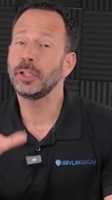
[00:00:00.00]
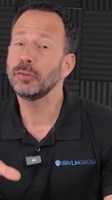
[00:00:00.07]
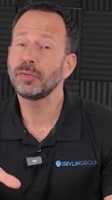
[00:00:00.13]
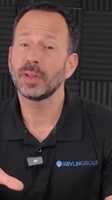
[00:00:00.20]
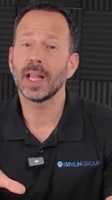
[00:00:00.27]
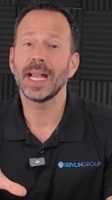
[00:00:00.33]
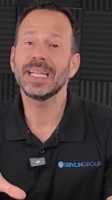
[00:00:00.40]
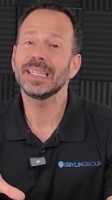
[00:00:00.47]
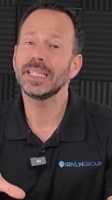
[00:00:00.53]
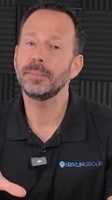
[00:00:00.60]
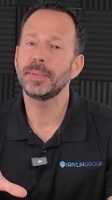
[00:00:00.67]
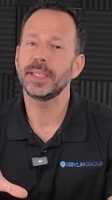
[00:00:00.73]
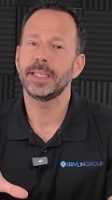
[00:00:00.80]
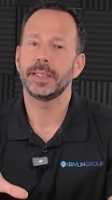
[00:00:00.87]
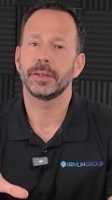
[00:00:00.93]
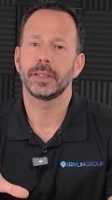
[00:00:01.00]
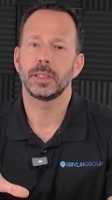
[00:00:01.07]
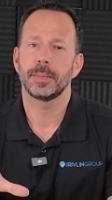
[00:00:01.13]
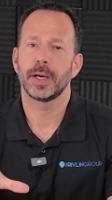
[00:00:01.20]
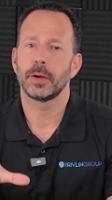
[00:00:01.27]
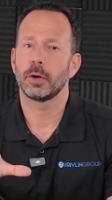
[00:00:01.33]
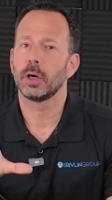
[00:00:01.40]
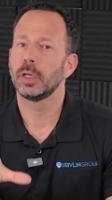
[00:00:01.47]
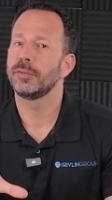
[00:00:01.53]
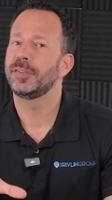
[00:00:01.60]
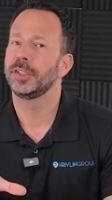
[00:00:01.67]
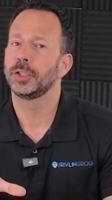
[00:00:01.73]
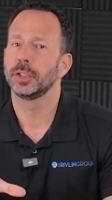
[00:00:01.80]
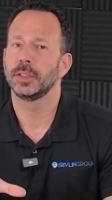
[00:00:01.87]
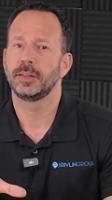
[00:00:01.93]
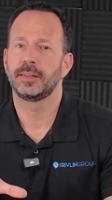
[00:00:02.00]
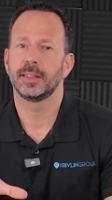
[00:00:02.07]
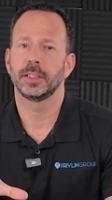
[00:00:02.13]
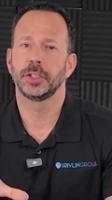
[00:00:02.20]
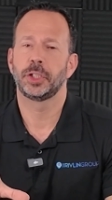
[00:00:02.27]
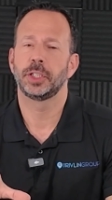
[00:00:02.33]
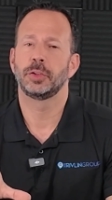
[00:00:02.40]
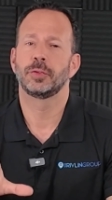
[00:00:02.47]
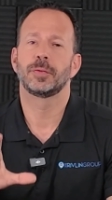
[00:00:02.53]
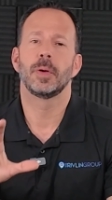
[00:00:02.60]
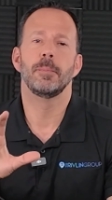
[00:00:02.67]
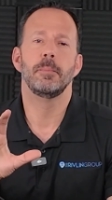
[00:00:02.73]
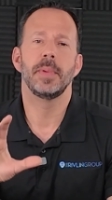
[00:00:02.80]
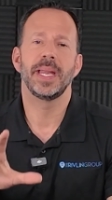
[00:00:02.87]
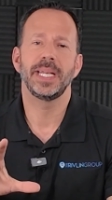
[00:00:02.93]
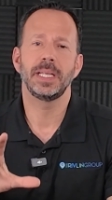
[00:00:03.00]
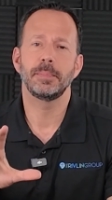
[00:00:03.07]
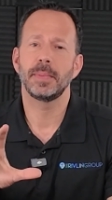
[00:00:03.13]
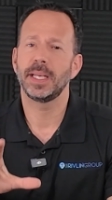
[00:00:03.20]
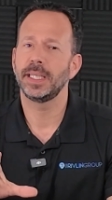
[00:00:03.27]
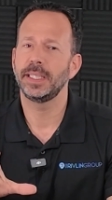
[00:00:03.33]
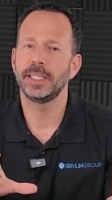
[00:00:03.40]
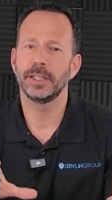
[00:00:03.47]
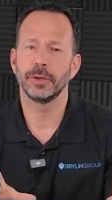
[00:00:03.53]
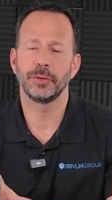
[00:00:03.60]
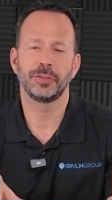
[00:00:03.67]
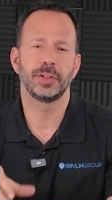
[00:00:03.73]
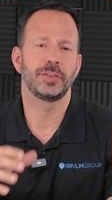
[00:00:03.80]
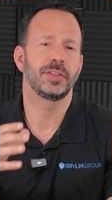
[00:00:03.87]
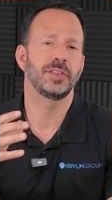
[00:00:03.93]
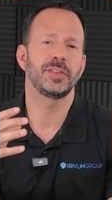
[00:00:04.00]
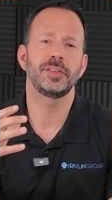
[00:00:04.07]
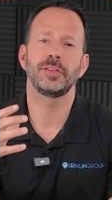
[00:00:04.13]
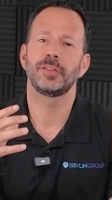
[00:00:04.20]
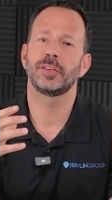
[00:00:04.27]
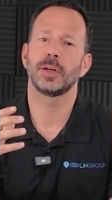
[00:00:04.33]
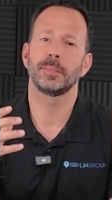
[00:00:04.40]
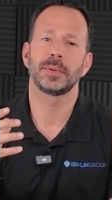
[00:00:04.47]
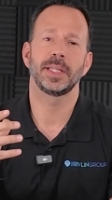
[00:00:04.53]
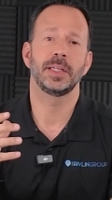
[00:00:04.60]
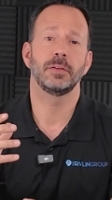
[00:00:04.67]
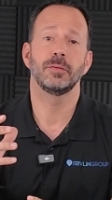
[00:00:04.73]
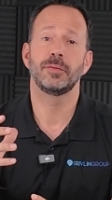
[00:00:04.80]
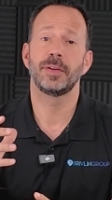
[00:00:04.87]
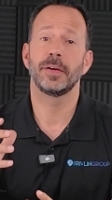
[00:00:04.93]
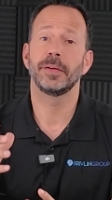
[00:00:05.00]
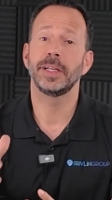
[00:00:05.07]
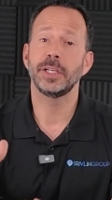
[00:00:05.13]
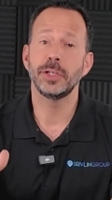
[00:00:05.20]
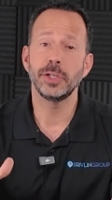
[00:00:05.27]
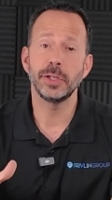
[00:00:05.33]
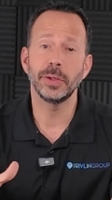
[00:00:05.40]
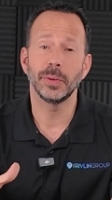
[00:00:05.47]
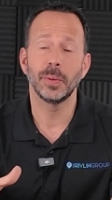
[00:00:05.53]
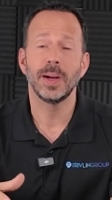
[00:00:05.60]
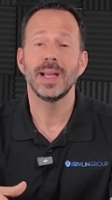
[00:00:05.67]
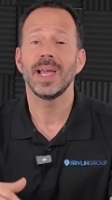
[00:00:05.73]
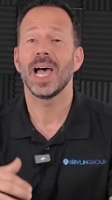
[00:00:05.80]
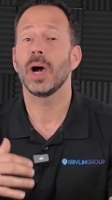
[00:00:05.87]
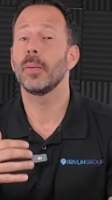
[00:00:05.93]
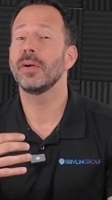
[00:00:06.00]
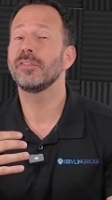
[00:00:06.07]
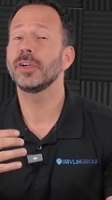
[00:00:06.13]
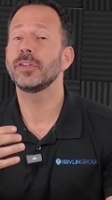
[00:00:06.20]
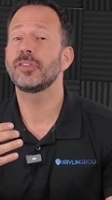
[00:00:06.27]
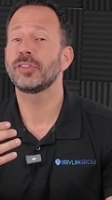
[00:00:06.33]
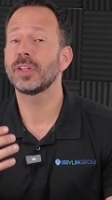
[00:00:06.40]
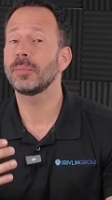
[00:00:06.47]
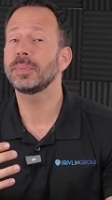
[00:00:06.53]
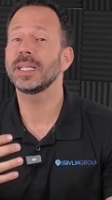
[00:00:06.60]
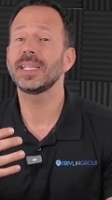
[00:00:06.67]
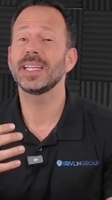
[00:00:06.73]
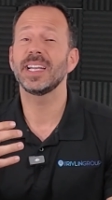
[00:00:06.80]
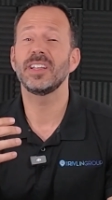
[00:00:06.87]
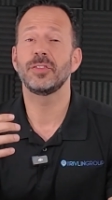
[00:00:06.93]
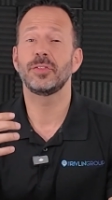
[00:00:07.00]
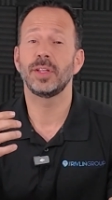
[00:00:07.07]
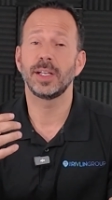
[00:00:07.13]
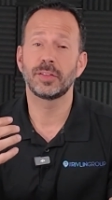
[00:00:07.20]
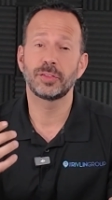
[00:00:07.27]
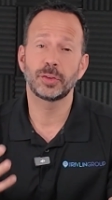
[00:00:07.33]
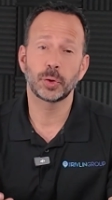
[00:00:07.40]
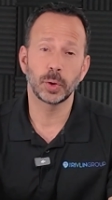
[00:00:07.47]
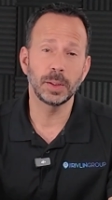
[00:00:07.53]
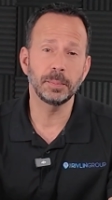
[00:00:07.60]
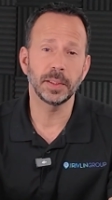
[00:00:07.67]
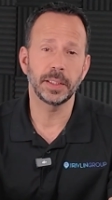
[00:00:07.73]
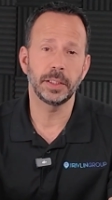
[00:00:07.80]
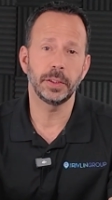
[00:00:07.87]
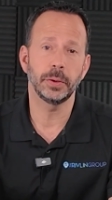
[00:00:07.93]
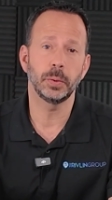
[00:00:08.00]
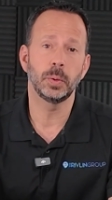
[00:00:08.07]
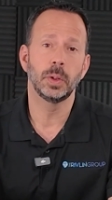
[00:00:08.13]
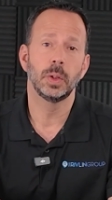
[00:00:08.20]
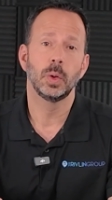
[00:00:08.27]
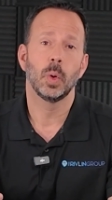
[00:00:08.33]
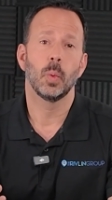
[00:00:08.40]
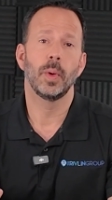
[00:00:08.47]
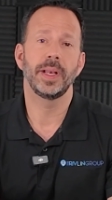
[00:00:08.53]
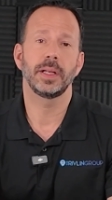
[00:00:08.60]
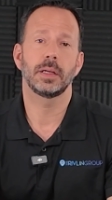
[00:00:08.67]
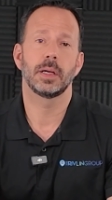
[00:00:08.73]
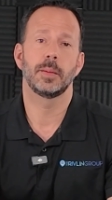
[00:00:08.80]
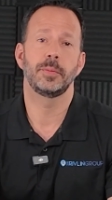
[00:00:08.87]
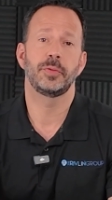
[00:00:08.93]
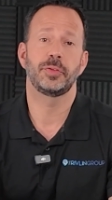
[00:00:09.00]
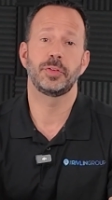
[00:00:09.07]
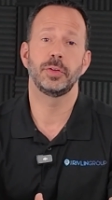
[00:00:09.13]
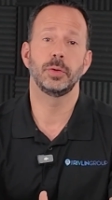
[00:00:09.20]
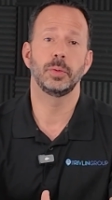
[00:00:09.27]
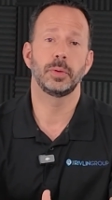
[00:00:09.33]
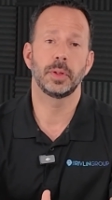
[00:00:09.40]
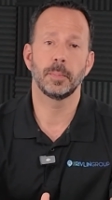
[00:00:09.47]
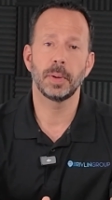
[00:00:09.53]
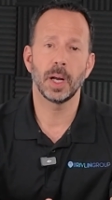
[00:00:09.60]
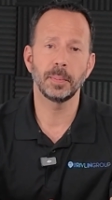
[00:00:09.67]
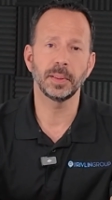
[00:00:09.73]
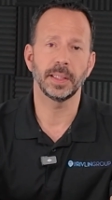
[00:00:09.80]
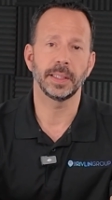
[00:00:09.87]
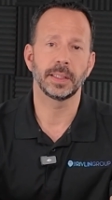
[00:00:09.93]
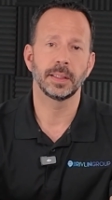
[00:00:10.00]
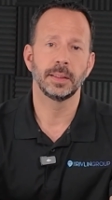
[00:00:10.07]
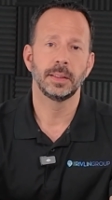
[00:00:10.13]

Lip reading: you've likely been hearing about artificial intelligence for many, many years. This isn't something very new. However, it's something that is extremely new when it comes to the public.